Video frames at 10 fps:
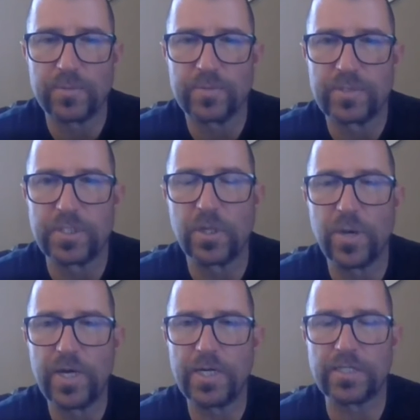
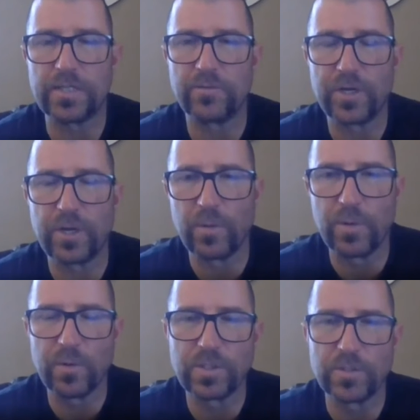COAs and figure out
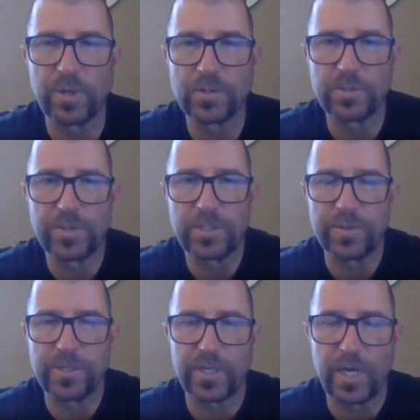what we're supposed to be
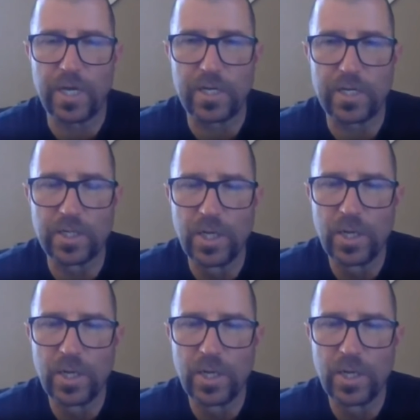doing, and